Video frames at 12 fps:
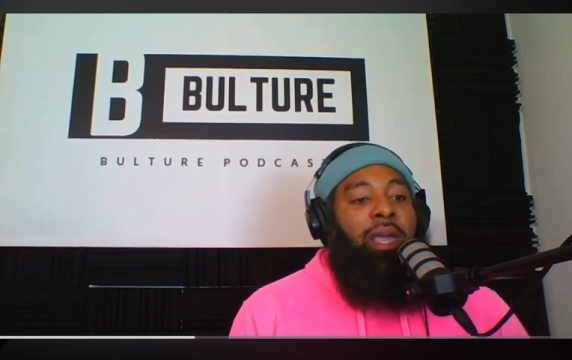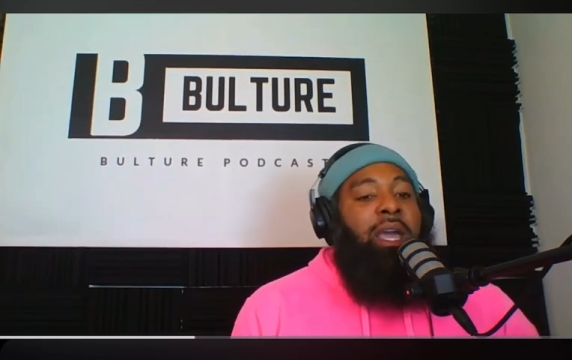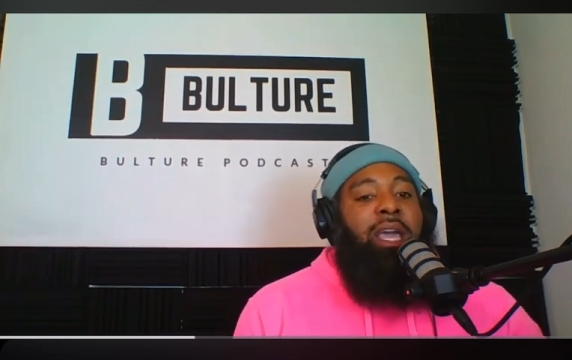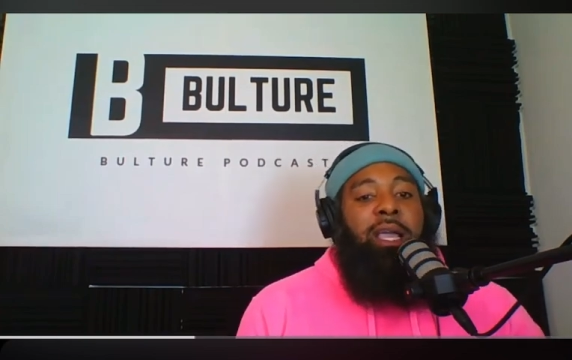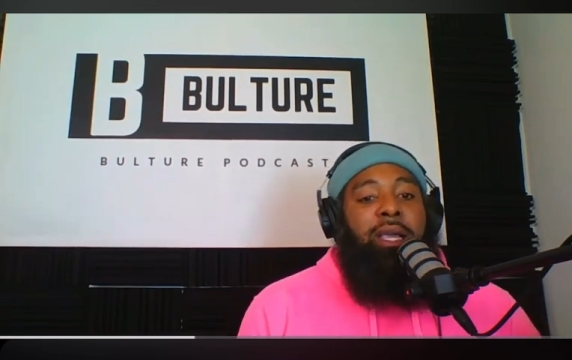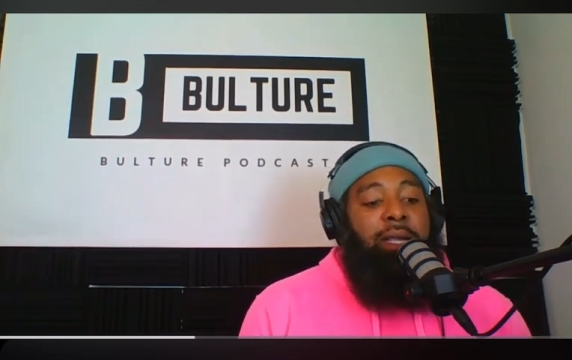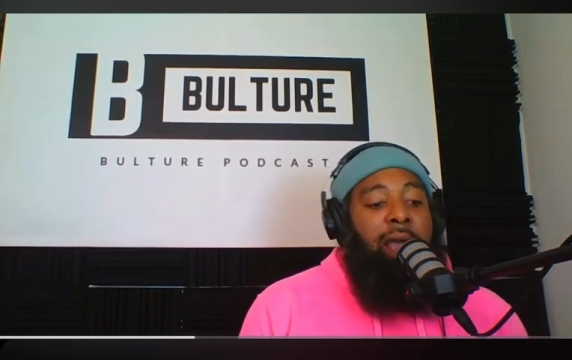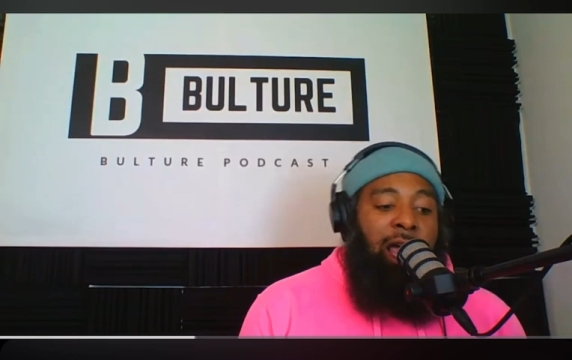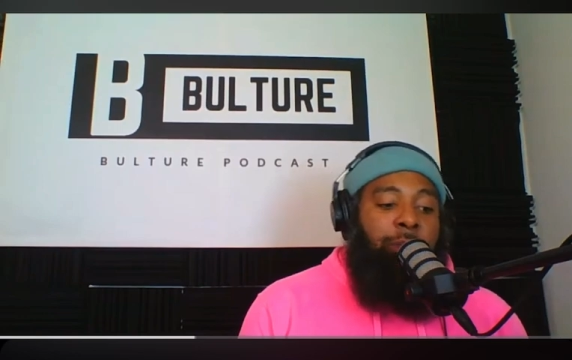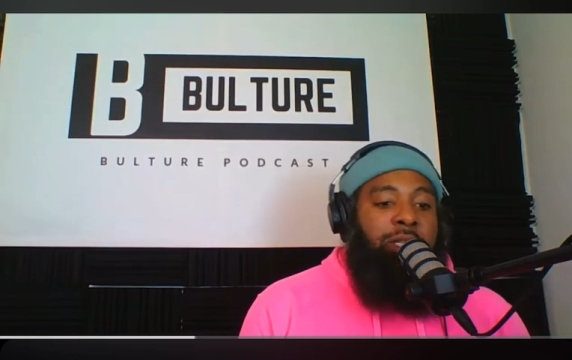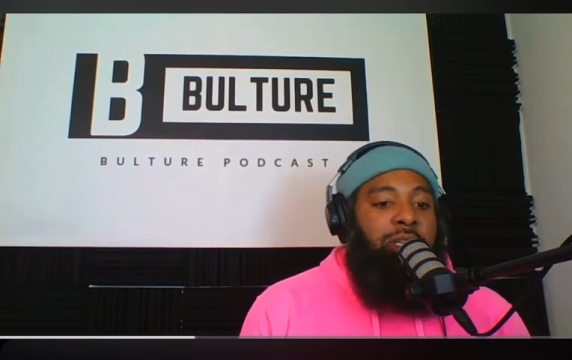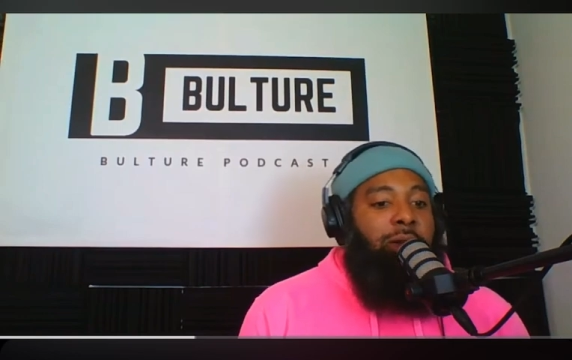He
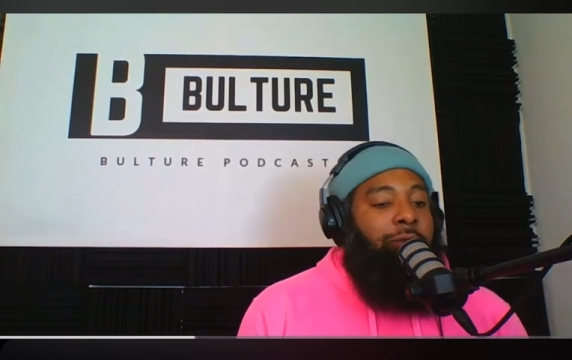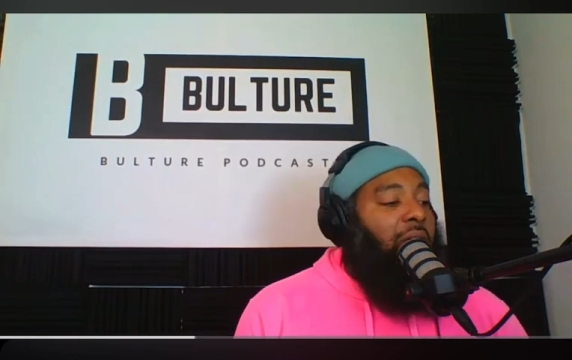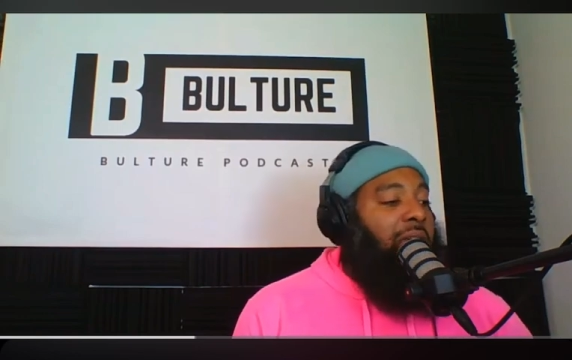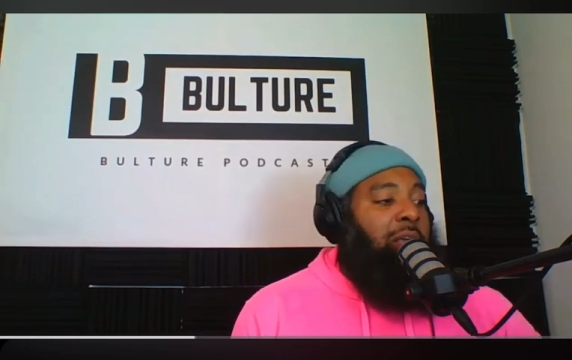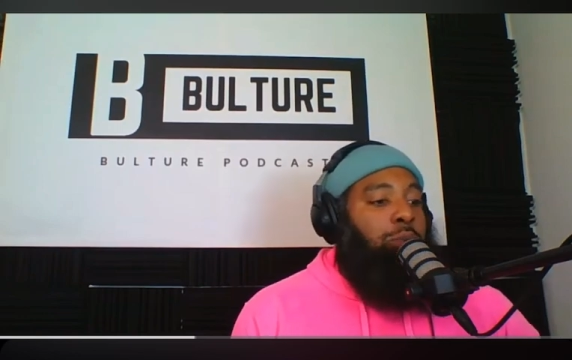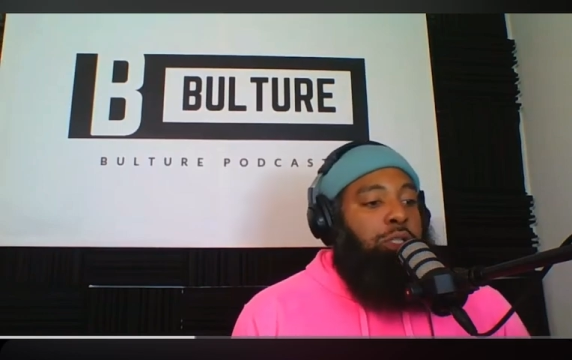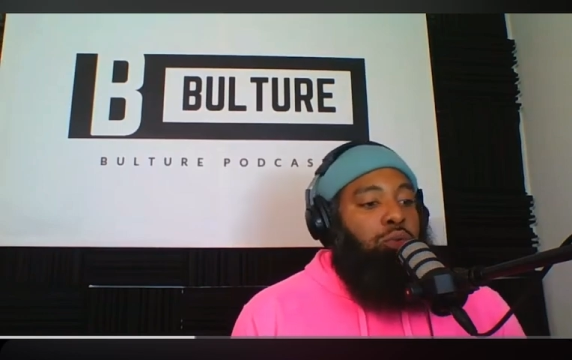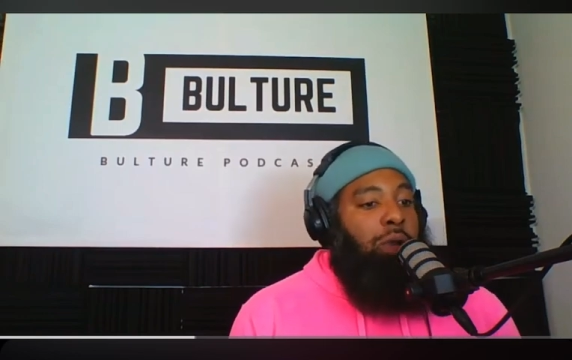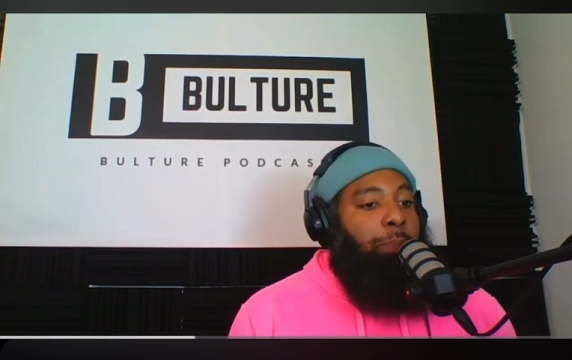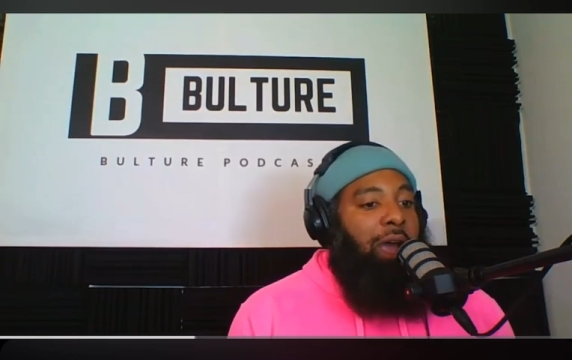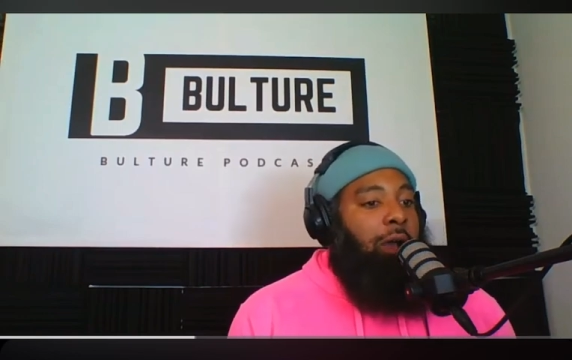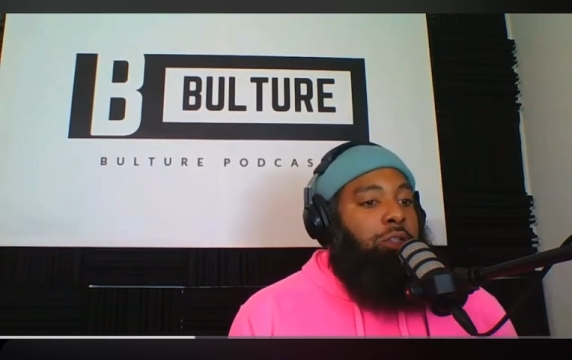came into the fight, he was 3
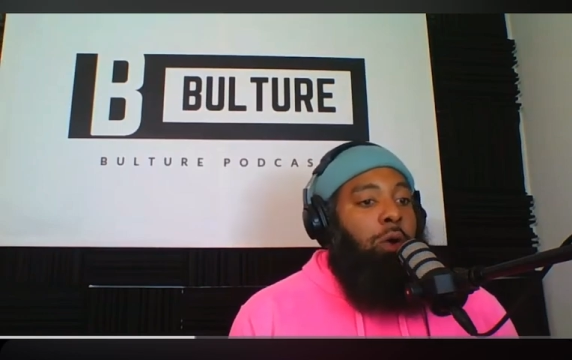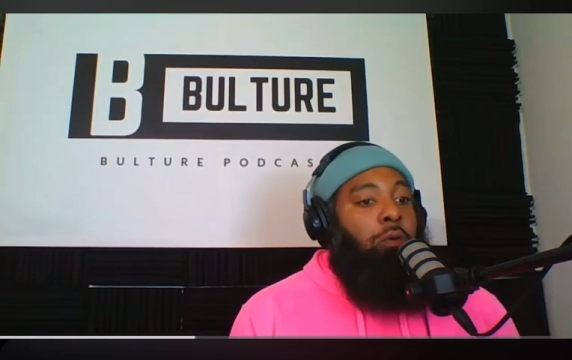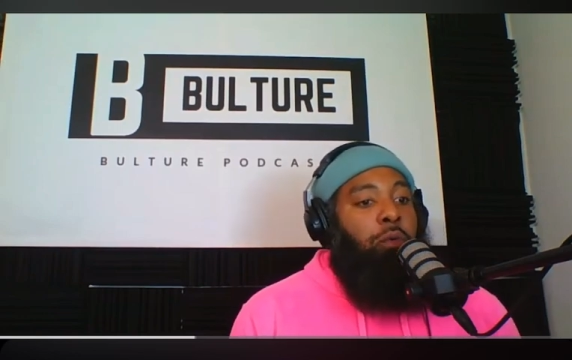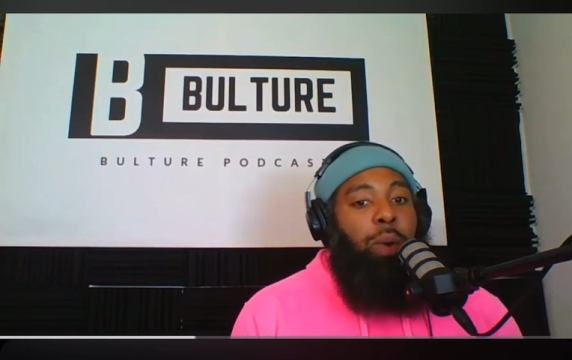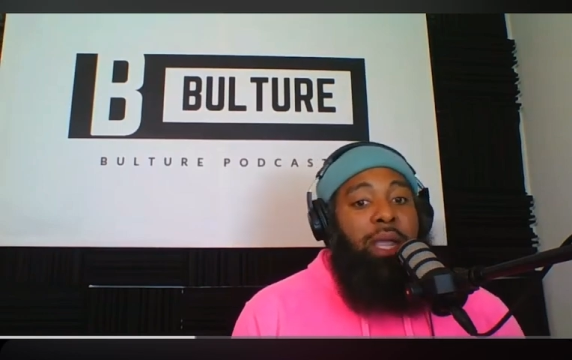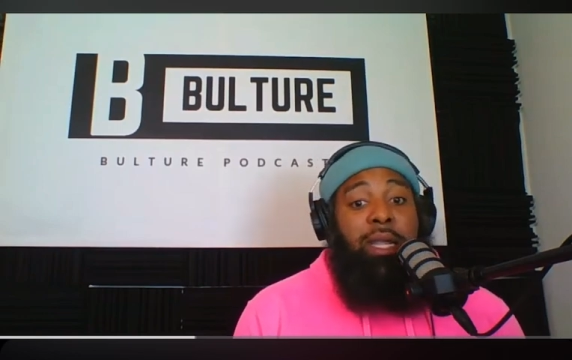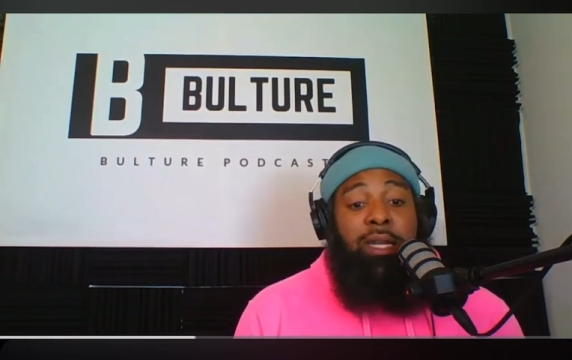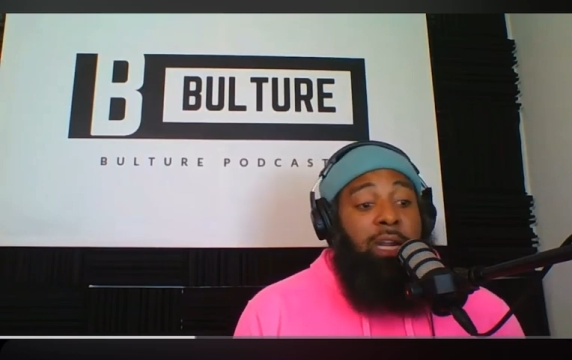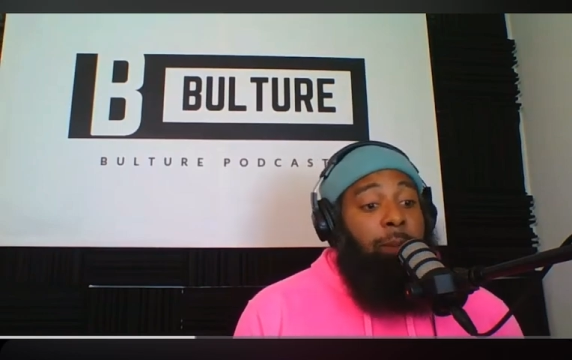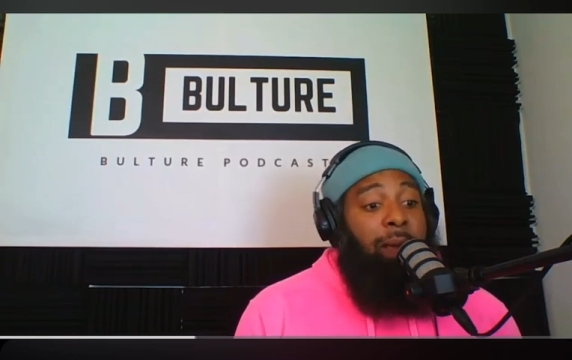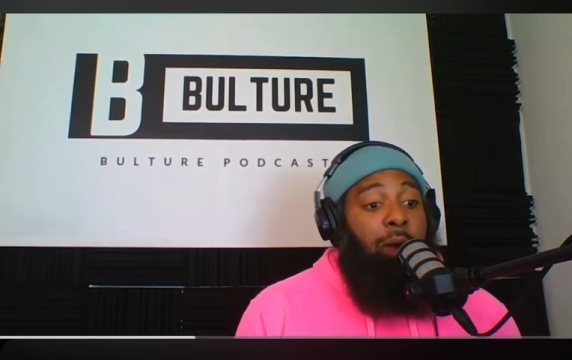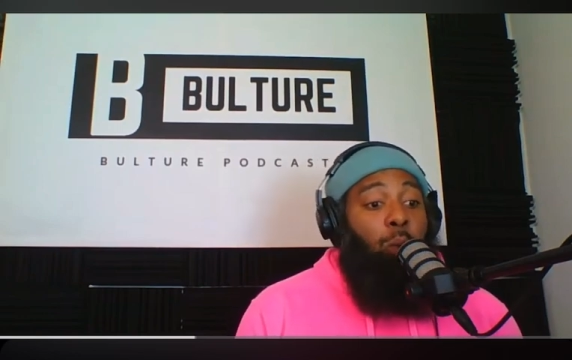pounds overweight. He
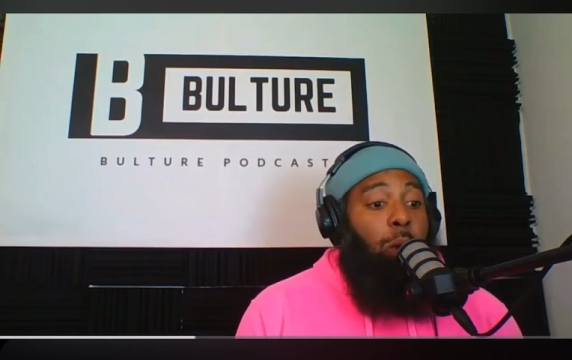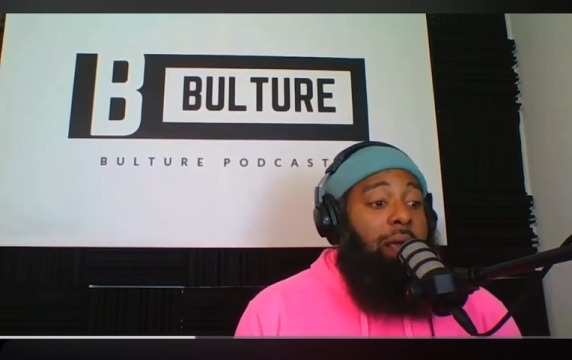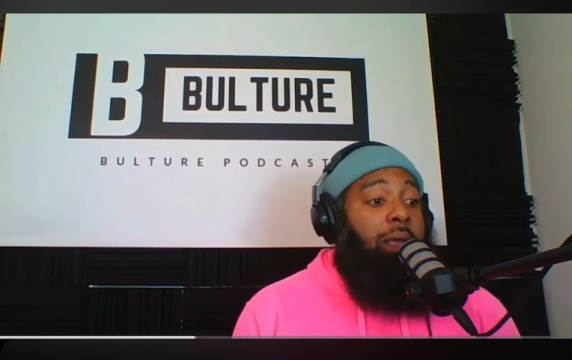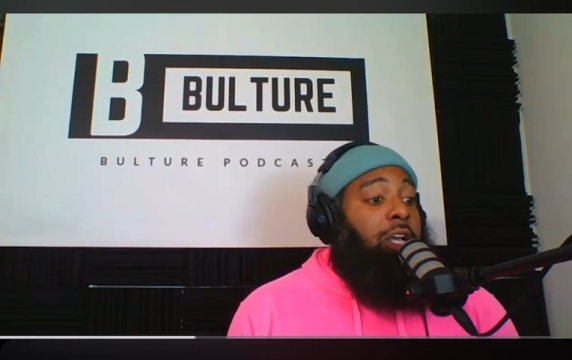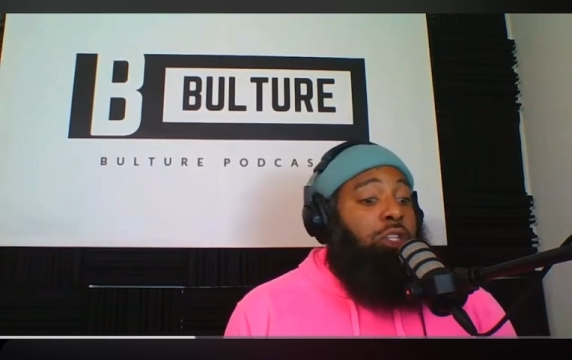didn't make weight.